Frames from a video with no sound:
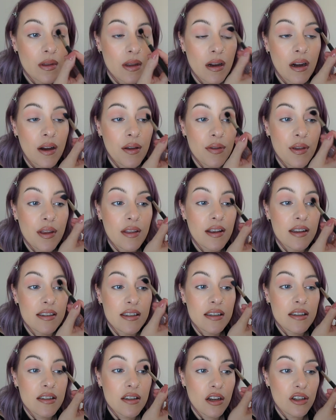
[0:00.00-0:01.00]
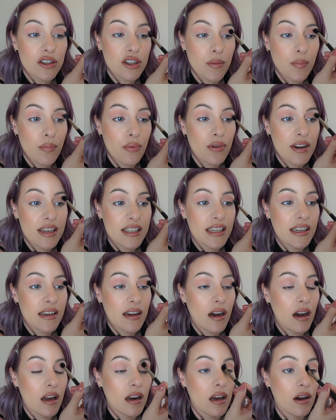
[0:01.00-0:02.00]
I think this is such a pretty
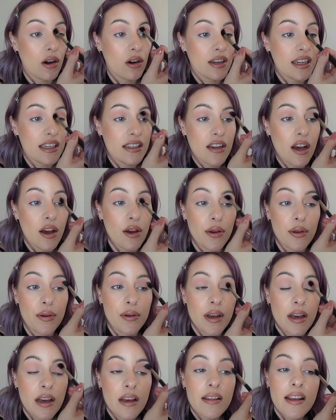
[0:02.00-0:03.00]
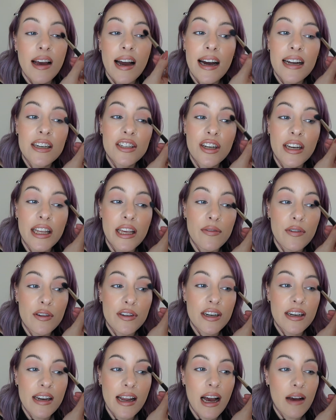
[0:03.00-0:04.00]
colour on its own that actually if you
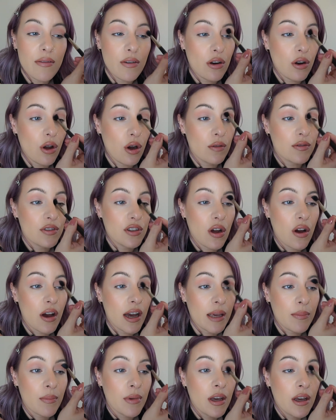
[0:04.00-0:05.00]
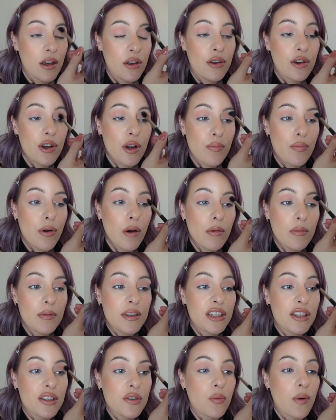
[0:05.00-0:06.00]
didn't have a lot of time, you could probably
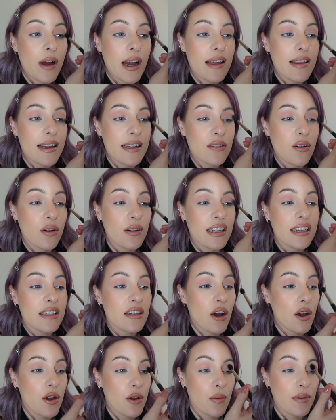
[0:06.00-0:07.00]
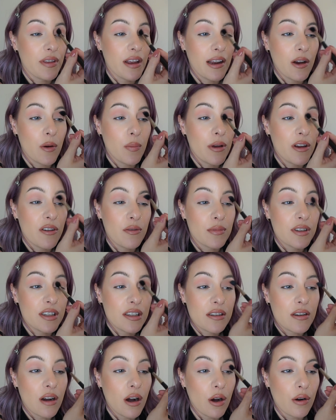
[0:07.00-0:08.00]
just wear this on its own with a little bit of
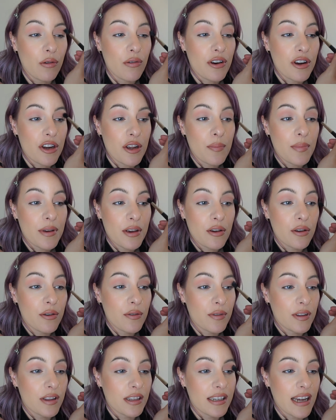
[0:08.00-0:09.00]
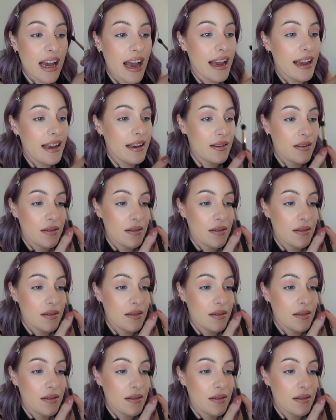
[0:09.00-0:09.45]
mascara and you'd be good for the day.